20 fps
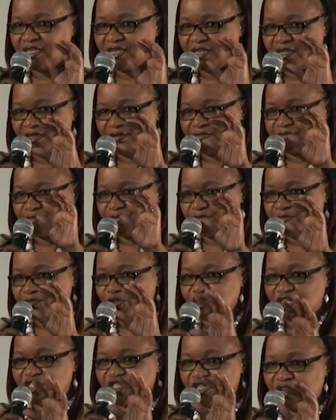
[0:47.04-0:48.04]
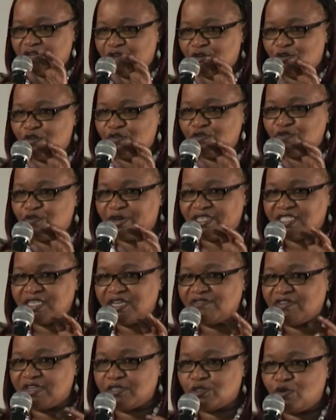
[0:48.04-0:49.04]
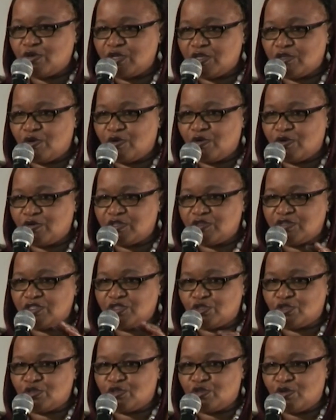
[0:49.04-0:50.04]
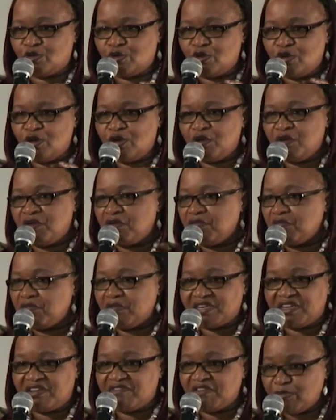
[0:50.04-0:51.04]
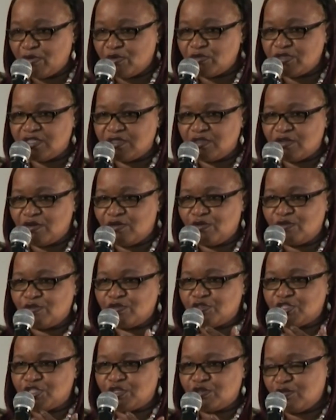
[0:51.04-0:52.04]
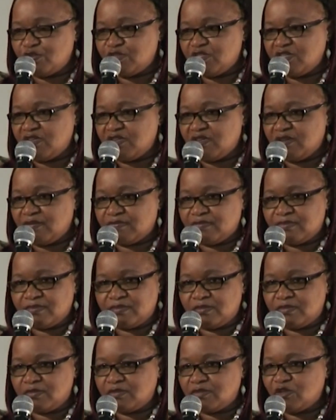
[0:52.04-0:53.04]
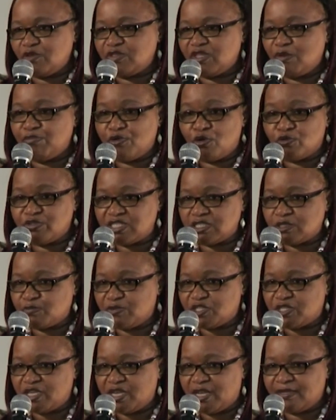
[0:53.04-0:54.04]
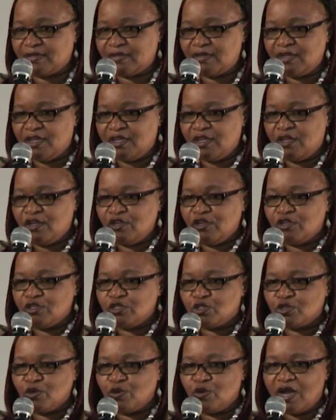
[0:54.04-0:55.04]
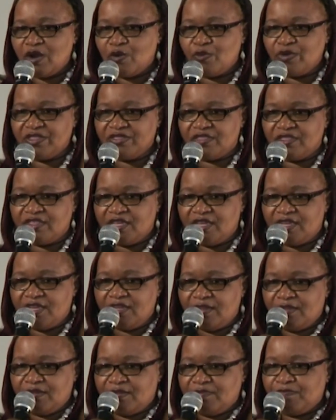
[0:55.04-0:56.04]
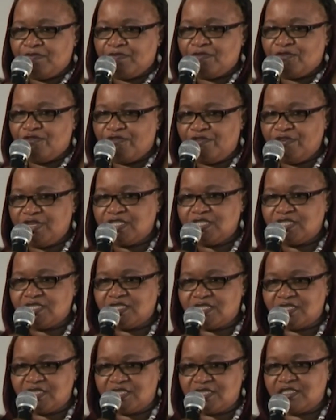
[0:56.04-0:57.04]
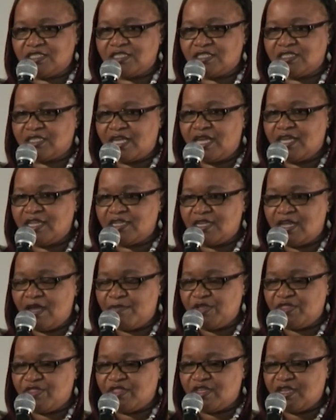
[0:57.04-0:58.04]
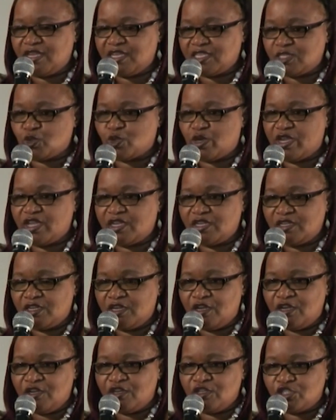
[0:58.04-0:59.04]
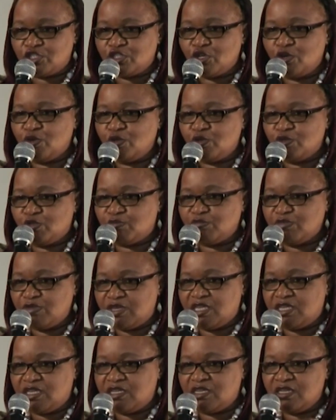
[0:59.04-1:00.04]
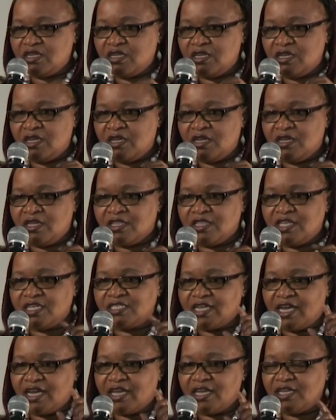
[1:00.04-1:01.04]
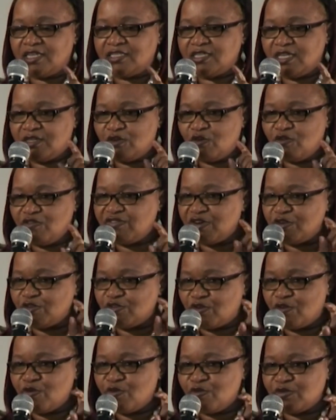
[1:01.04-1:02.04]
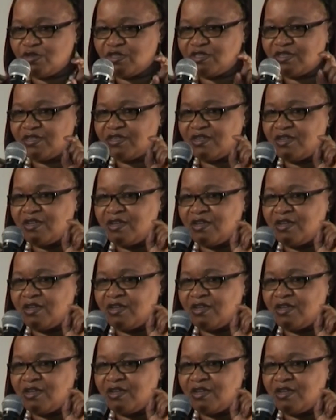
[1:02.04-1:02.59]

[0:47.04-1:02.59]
monitoring of whatever is going on into your whatever body or on the bones especially. So I went there. First, the X-ray showed me that I had an overgrown